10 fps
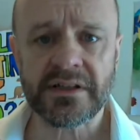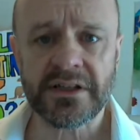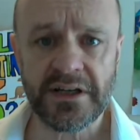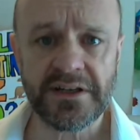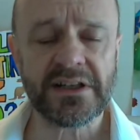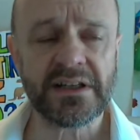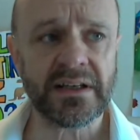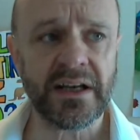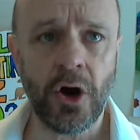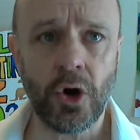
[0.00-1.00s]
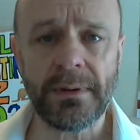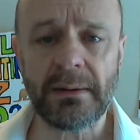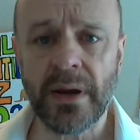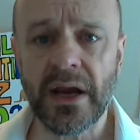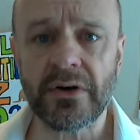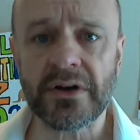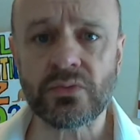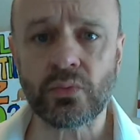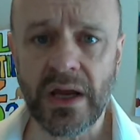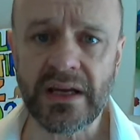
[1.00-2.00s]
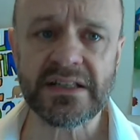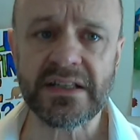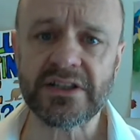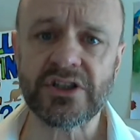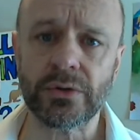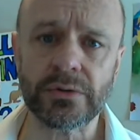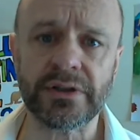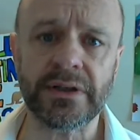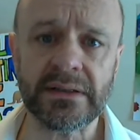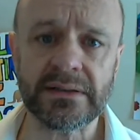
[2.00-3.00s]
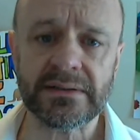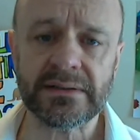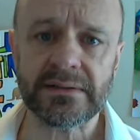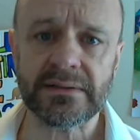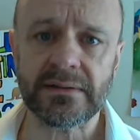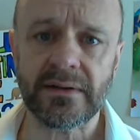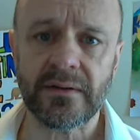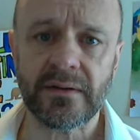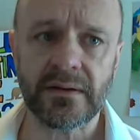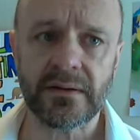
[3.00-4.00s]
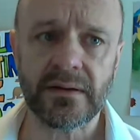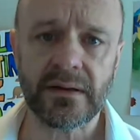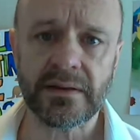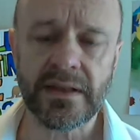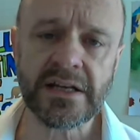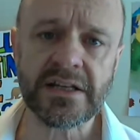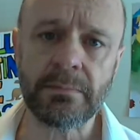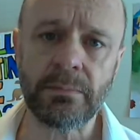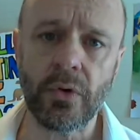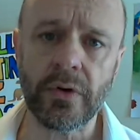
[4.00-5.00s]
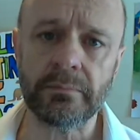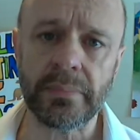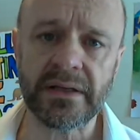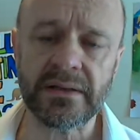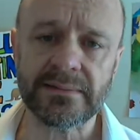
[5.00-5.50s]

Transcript: teaching and helping parents raise their children. That's the important bit.